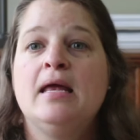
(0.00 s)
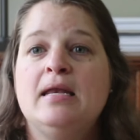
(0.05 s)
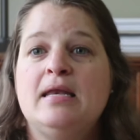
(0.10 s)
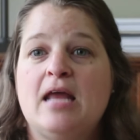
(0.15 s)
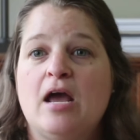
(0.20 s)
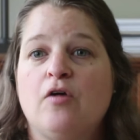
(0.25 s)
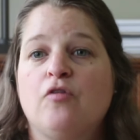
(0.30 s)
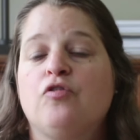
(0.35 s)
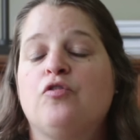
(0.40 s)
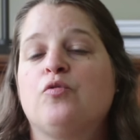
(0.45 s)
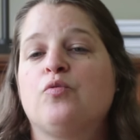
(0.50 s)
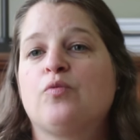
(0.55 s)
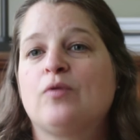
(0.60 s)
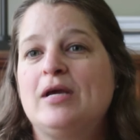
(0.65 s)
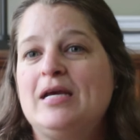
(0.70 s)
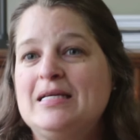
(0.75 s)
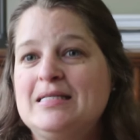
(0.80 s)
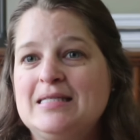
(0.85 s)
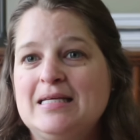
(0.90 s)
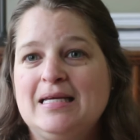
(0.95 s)
Now, the
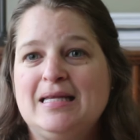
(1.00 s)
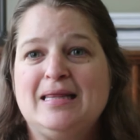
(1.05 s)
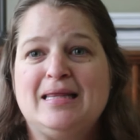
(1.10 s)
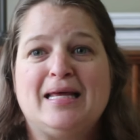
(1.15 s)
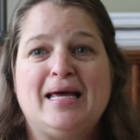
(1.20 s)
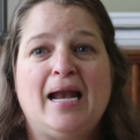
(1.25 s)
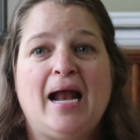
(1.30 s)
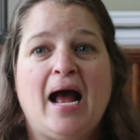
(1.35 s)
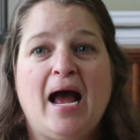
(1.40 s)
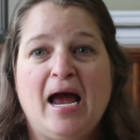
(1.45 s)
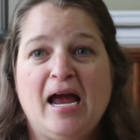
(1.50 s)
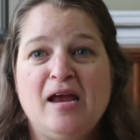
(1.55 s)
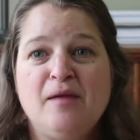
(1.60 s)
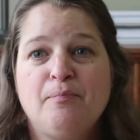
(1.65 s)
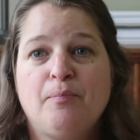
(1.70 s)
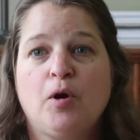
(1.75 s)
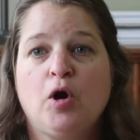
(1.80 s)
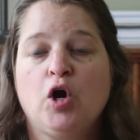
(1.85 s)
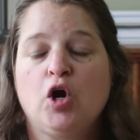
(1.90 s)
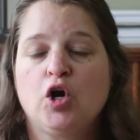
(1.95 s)
reason that
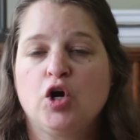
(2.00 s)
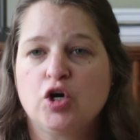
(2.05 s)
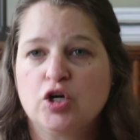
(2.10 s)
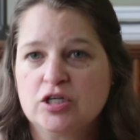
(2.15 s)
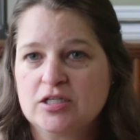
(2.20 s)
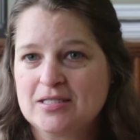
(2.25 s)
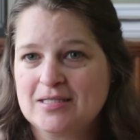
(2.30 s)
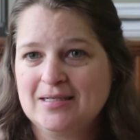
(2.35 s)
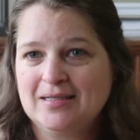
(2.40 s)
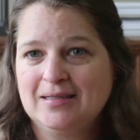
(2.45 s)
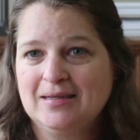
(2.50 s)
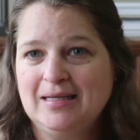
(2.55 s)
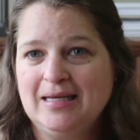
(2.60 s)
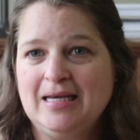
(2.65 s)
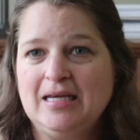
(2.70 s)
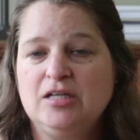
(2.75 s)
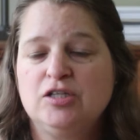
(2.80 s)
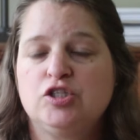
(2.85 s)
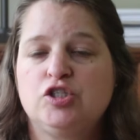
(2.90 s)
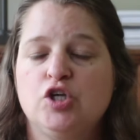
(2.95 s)
I
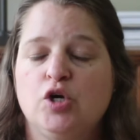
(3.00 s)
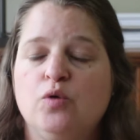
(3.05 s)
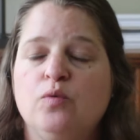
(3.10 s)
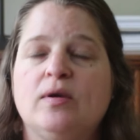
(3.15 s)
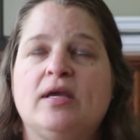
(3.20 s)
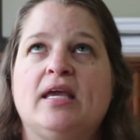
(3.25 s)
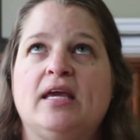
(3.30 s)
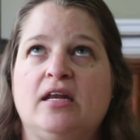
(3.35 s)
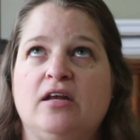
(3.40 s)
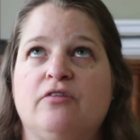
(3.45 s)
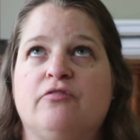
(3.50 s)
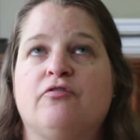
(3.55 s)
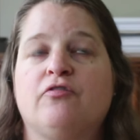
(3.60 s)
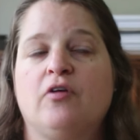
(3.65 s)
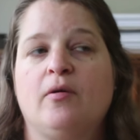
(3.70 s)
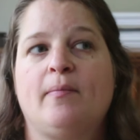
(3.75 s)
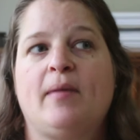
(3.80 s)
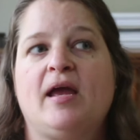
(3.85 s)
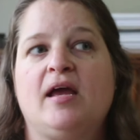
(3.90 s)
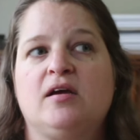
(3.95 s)
personally don't get it
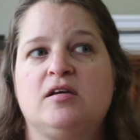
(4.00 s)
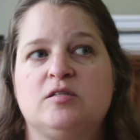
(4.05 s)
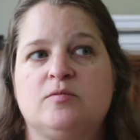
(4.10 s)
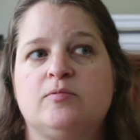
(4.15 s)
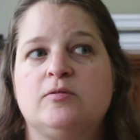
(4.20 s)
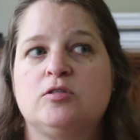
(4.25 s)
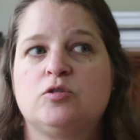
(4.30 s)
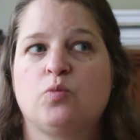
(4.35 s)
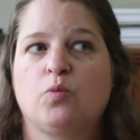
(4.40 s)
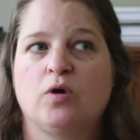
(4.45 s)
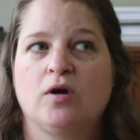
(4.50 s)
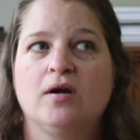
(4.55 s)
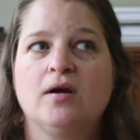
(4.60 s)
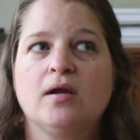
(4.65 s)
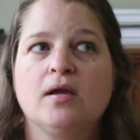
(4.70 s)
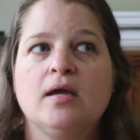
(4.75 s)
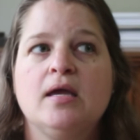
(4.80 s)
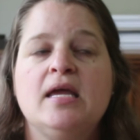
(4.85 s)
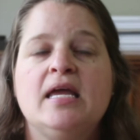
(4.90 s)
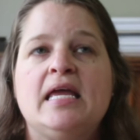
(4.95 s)
from my husband's
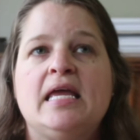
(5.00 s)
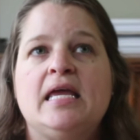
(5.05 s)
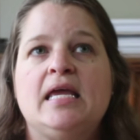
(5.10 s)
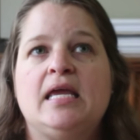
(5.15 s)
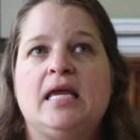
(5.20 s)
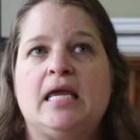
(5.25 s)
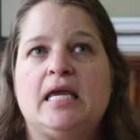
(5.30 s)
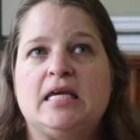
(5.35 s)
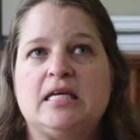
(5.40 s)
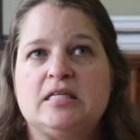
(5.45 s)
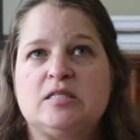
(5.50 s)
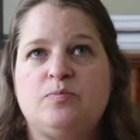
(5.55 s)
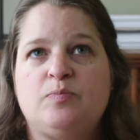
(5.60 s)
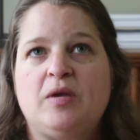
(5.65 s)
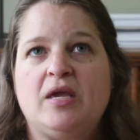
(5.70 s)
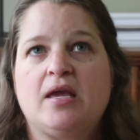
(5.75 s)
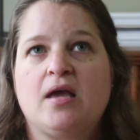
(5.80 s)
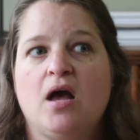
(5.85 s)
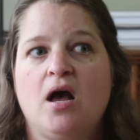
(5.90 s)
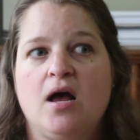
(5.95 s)
work is
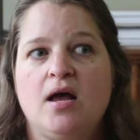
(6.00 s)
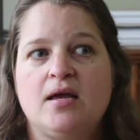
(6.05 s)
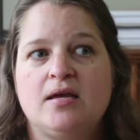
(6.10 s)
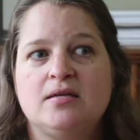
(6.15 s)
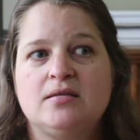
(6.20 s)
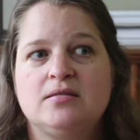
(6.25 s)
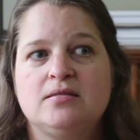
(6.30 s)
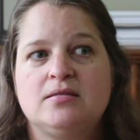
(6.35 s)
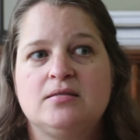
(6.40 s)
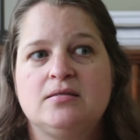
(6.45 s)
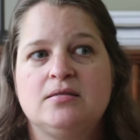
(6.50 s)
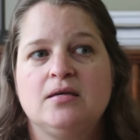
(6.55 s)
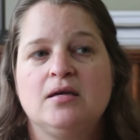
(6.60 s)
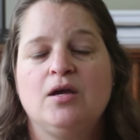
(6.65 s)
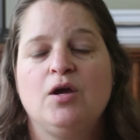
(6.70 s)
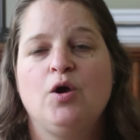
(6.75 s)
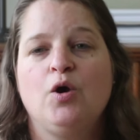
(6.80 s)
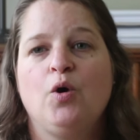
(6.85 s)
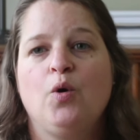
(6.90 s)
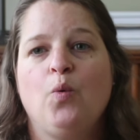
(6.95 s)
because
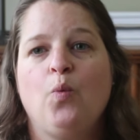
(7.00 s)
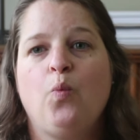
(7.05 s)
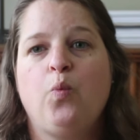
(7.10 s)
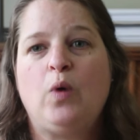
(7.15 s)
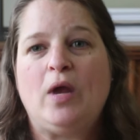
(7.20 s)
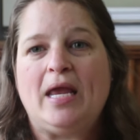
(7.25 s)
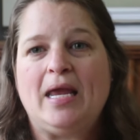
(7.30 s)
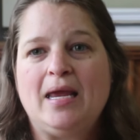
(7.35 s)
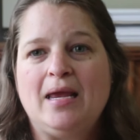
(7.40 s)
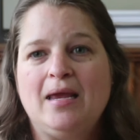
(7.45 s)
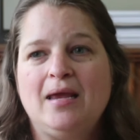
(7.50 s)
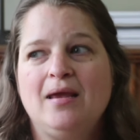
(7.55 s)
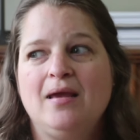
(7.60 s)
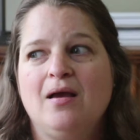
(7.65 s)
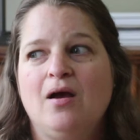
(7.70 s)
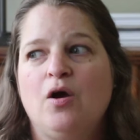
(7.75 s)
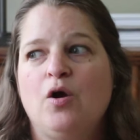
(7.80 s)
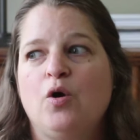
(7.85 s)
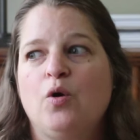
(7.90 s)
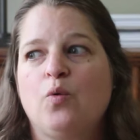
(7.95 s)

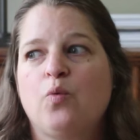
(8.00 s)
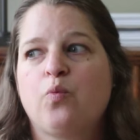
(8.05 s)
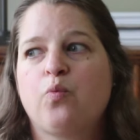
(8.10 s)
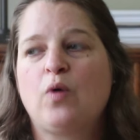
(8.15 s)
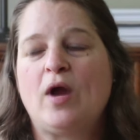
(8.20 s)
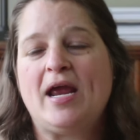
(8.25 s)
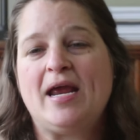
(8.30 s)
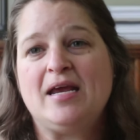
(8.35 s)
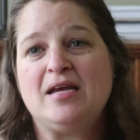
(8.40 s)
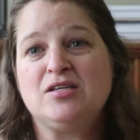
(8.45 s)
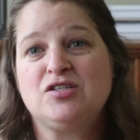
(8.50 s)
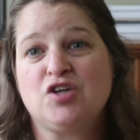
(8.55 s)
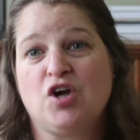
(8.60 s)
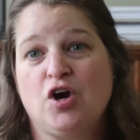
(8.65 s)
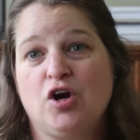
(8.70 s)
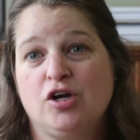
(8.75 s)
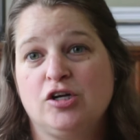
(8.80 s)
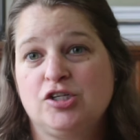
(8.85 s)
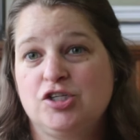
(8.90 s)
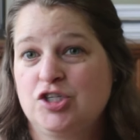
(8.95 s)
we raise
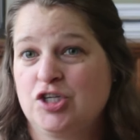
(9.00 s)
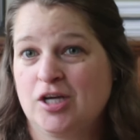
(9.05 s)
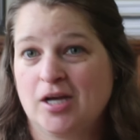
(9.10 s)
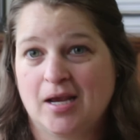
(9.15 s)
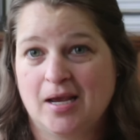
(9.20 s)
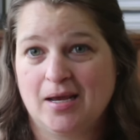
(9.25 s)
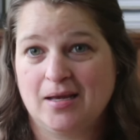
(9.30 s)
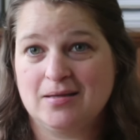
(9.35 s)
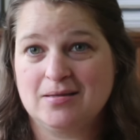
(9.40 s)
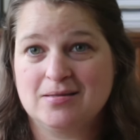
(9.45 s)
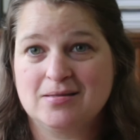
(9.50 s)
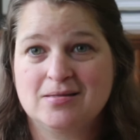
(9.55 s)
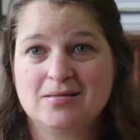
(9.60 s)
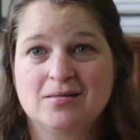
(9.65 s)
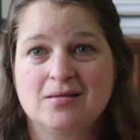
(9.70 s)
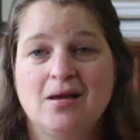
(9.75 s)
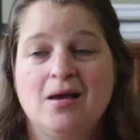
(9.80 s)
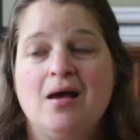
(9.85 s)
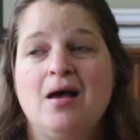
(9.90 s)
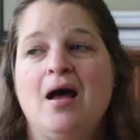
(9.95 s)
our
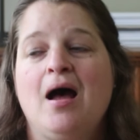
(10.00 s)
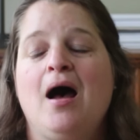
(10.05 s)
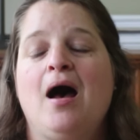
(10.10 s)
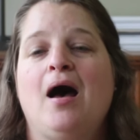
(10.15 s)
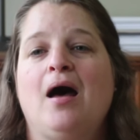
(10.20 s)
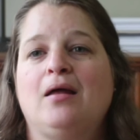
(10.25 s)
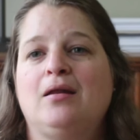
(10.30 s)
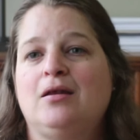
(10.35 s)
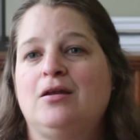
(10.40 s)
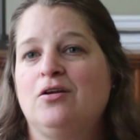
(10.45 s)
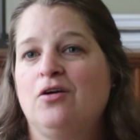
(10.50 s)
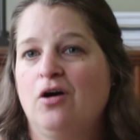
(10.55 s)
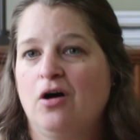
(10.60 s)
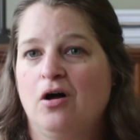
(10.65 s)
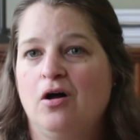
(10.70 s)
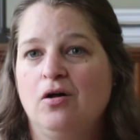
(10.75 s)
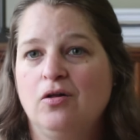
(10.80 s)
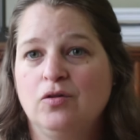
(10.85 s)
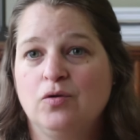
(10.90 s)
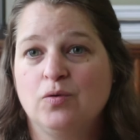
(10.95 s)
chickens on an
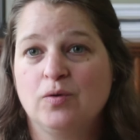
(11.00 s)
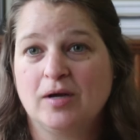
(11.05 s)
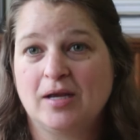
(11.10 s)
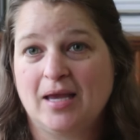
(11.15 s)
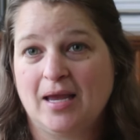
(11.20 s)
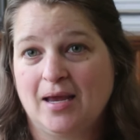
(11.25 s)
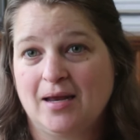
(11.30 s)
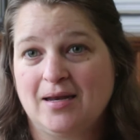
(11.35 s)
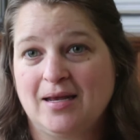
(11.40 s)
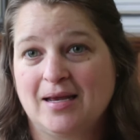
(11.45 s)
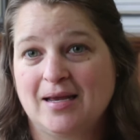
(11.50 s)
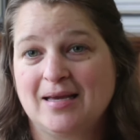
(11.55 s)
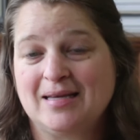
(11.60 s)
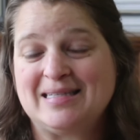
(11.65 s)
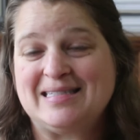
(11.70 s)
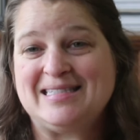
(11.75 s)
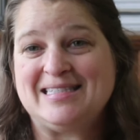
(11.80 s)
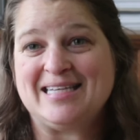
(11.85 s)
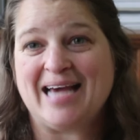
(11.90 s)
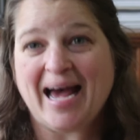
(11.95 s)
all
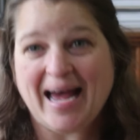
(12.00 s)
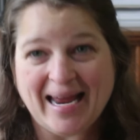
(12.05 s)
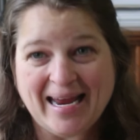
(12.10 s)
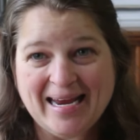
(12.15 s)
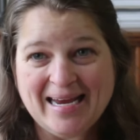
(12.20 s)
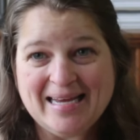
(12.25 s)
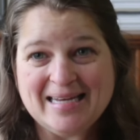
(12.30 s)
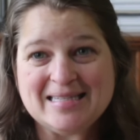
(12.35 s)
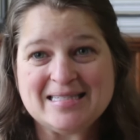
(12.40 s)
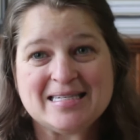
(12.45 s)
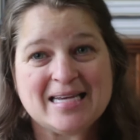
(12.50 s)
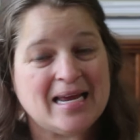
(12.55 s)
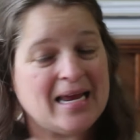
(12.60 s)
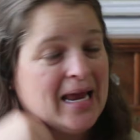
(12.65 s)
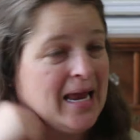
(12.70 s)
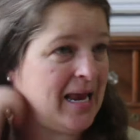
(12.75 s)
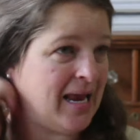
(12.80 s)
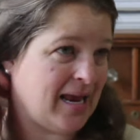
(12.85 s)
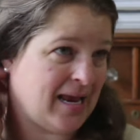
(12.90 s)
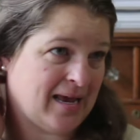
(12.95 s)
organic diet,
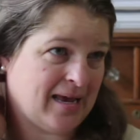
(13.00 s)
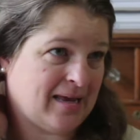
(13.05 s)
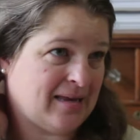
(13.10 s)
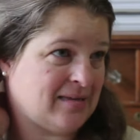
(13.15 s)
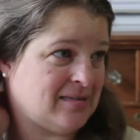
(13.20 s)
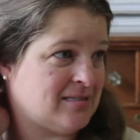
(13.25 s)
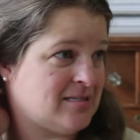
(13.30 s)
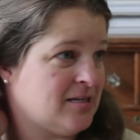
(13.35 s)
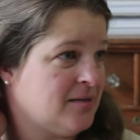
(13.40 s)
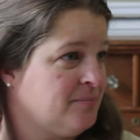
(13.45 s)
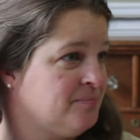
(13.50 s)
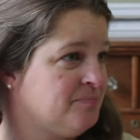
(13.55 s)
and